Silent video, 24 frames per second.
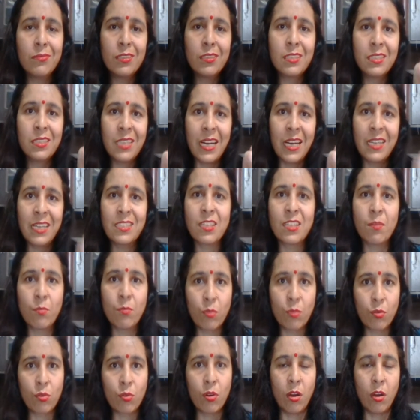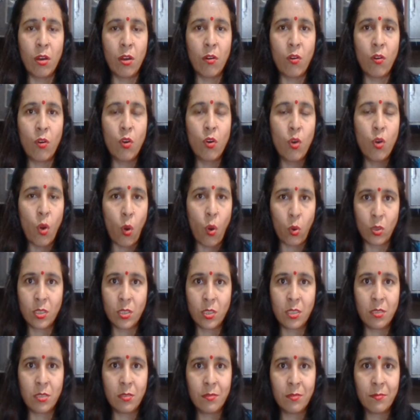send some
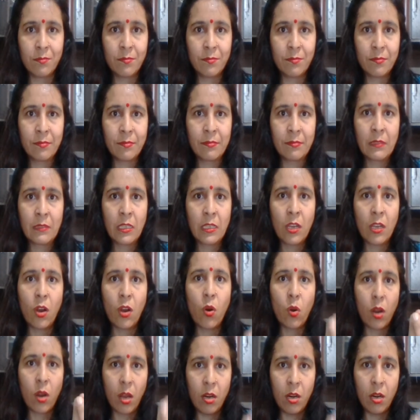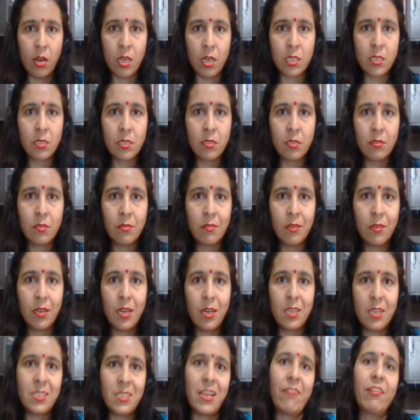logs or alerts,
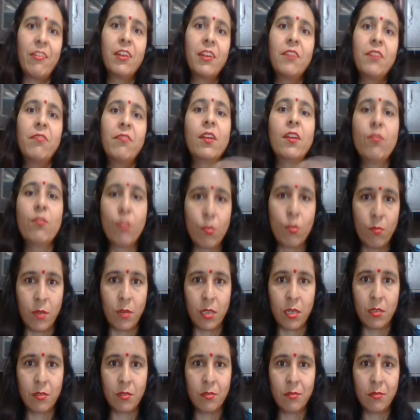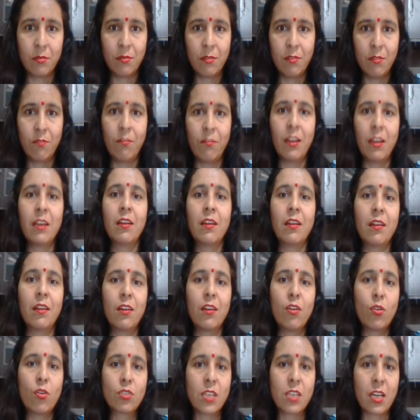it's having different format. When
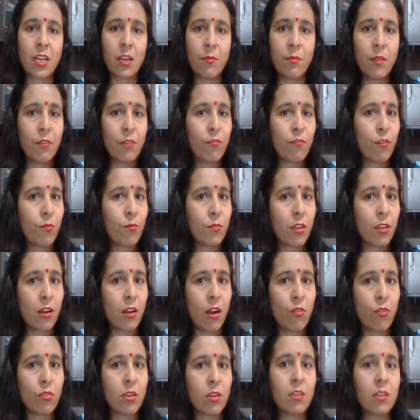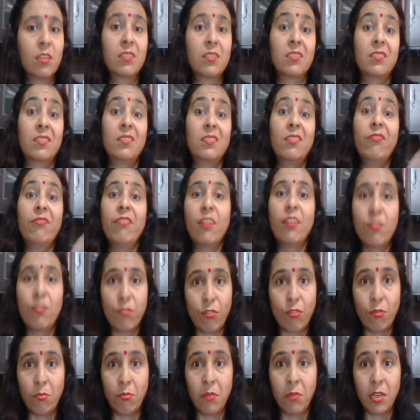logs are coming from the router, it's different
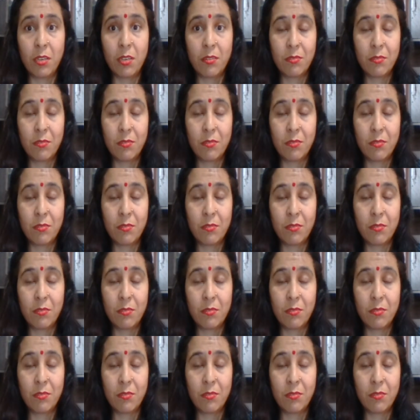format,